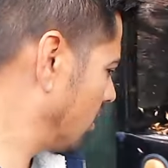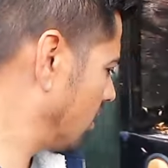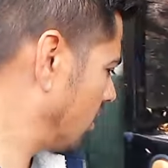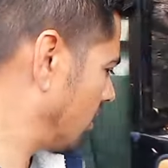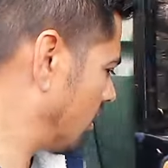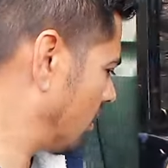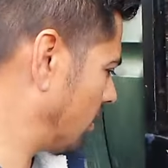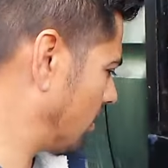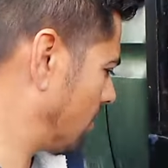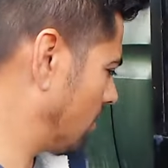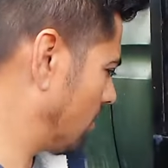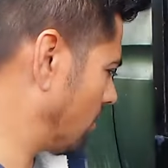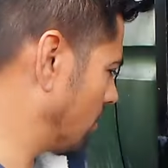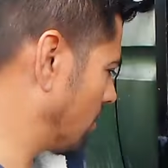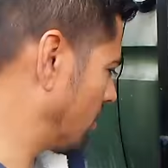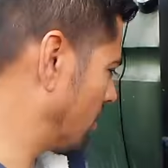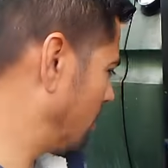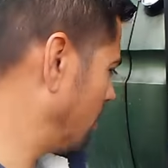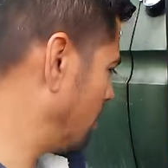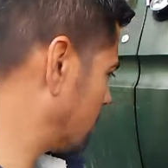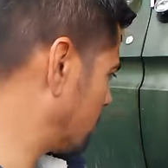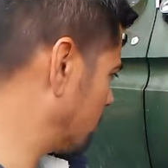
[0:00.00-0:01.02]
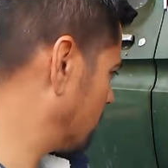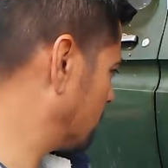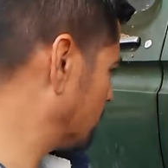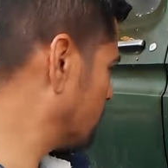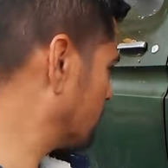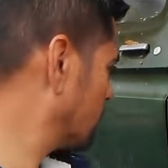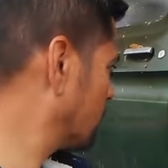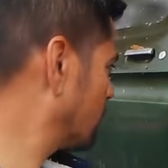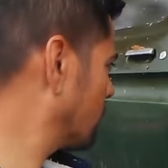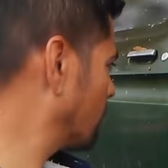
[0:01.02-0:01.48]
or diesel
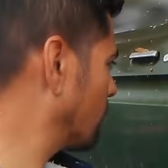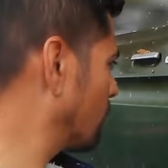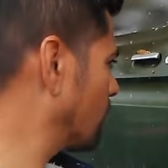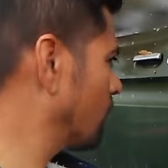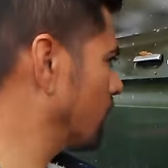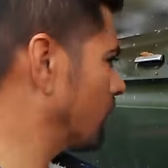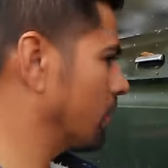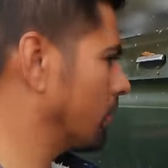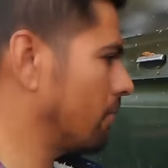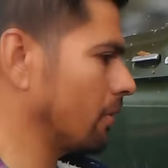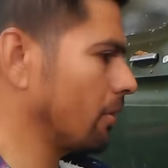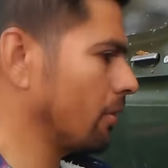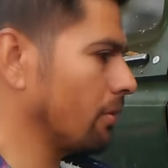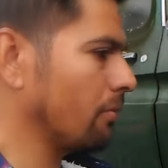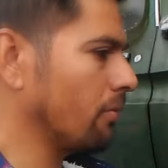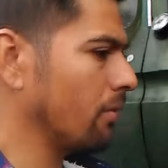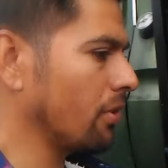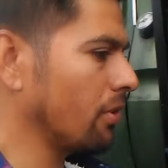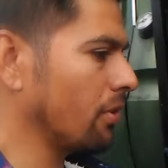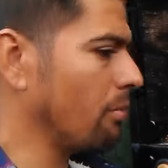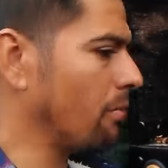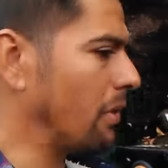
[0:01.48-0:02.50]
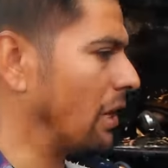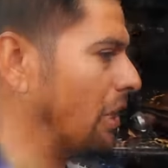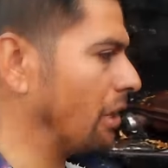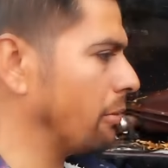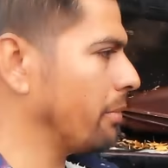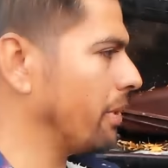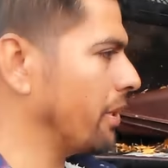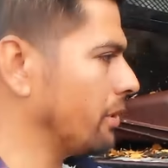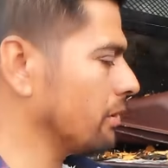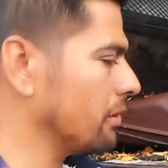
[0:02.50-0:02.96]
for the
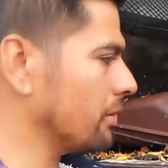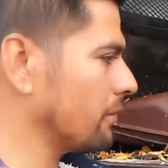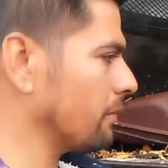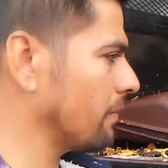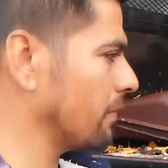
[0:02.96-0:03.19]
environment.